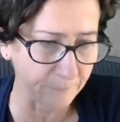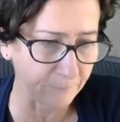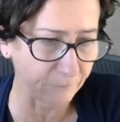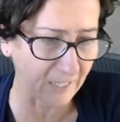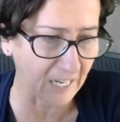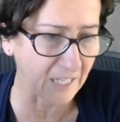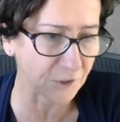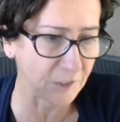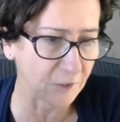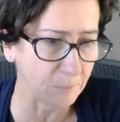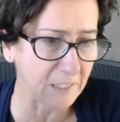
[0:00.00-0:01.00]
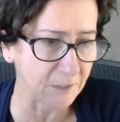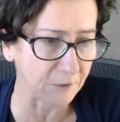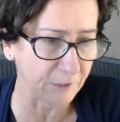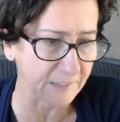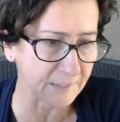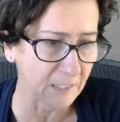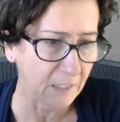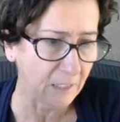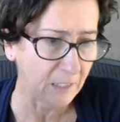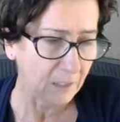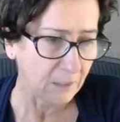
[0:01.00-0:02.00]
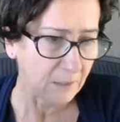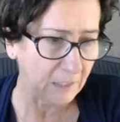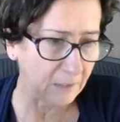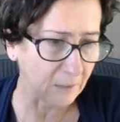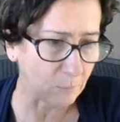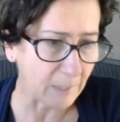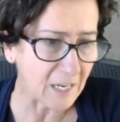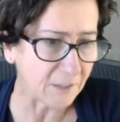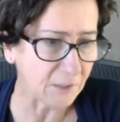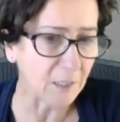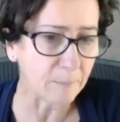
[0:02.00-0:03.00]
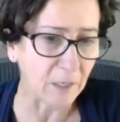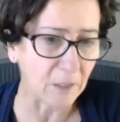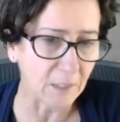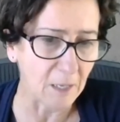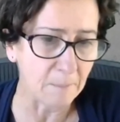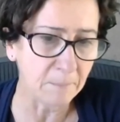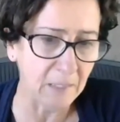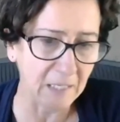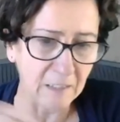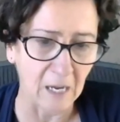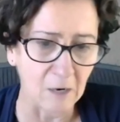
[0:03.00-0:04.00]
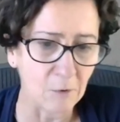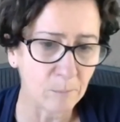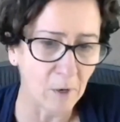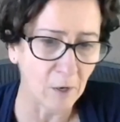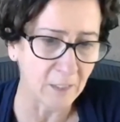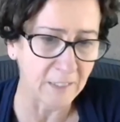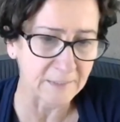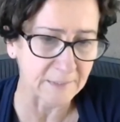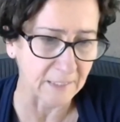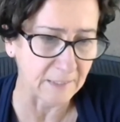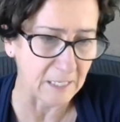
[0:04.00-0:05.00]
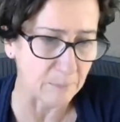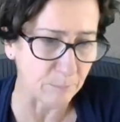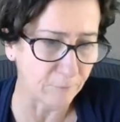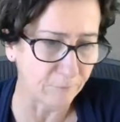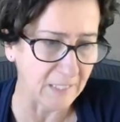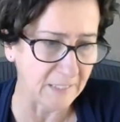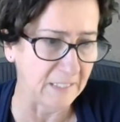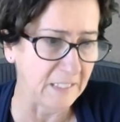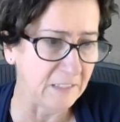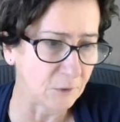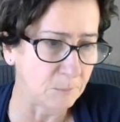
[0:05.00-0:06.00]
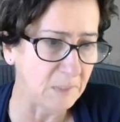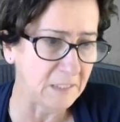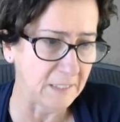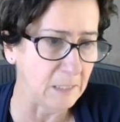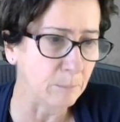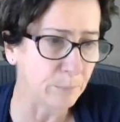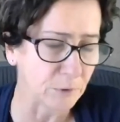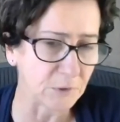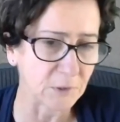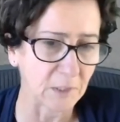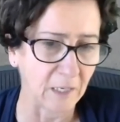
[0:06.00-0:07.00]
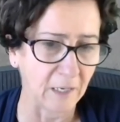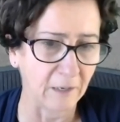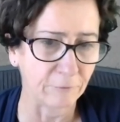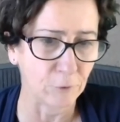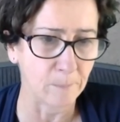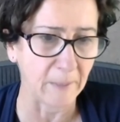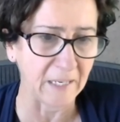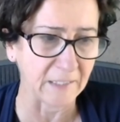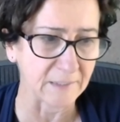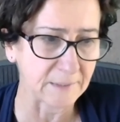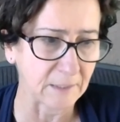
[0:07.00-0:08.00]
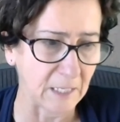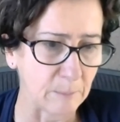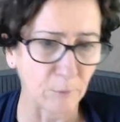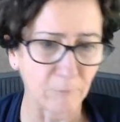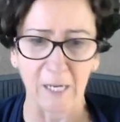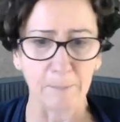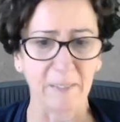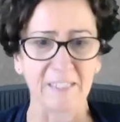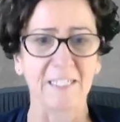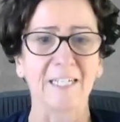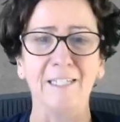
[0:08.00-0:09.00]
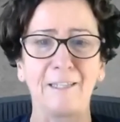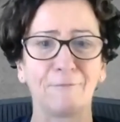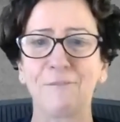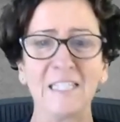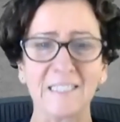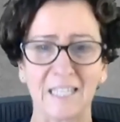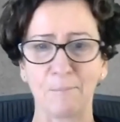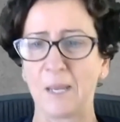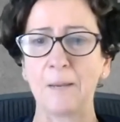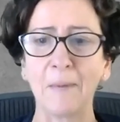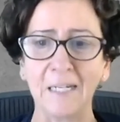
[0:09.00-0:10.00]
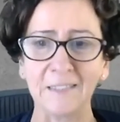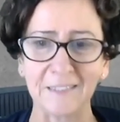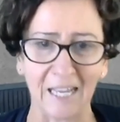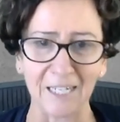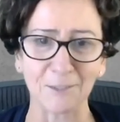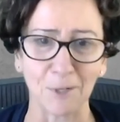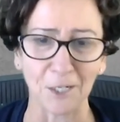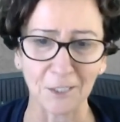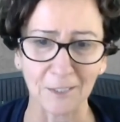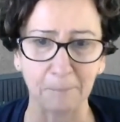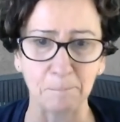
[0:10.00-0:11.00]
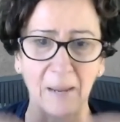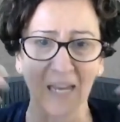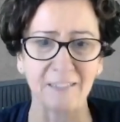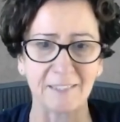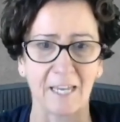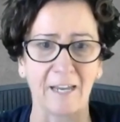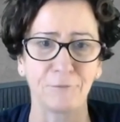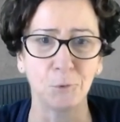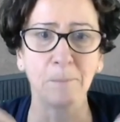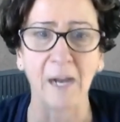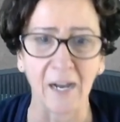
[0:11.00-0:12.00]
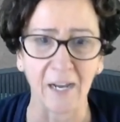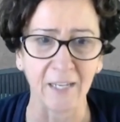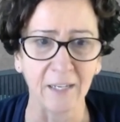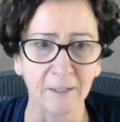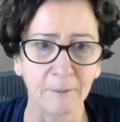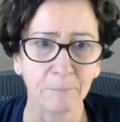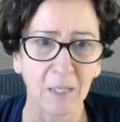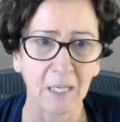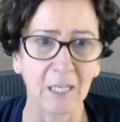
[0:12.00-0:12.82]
um, financial intermediaries. The, the way I think about them in our model is that they provide an intermediate input uh, for banks. They provide basically the Visa payment network that banks have to buy